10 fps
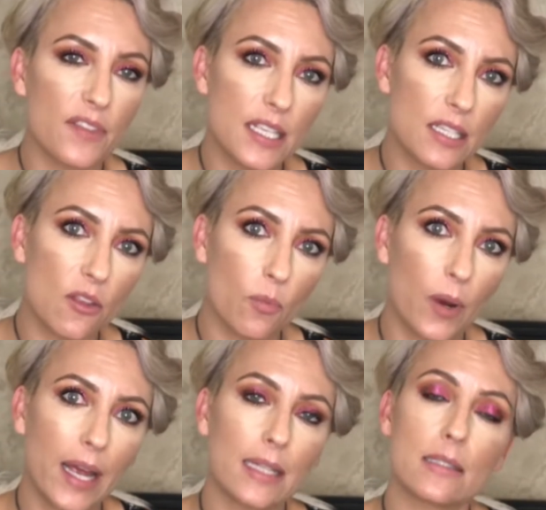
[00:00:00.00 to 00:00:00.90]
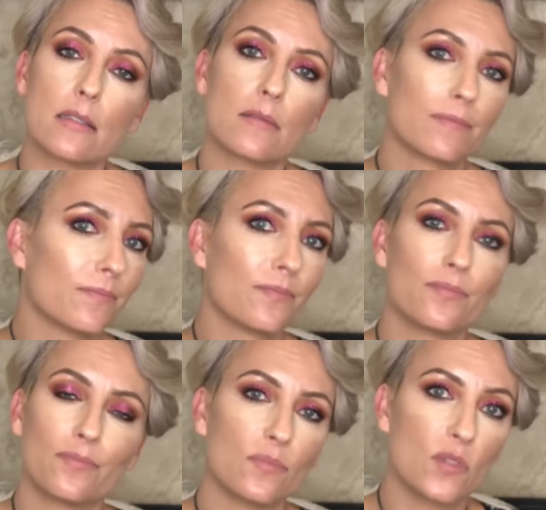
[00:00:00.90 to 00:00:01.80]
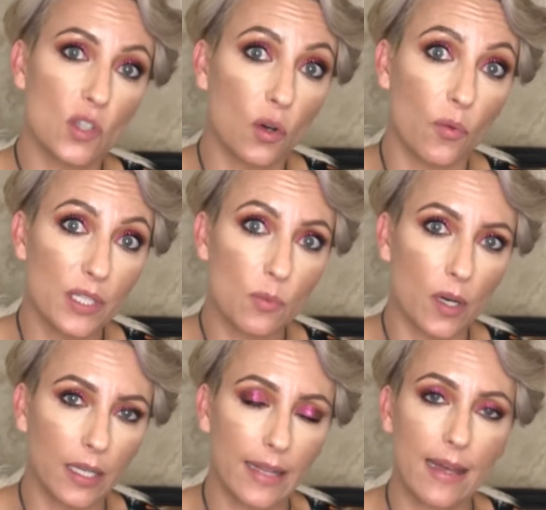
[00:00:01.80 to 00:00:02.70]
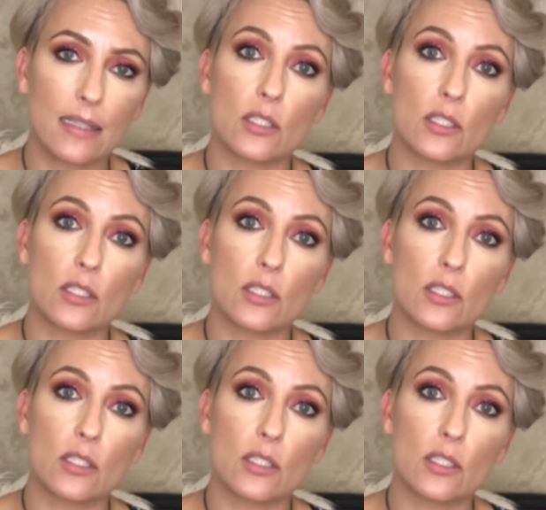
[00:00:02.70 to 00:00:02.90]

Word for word: these other brands don't always work like that.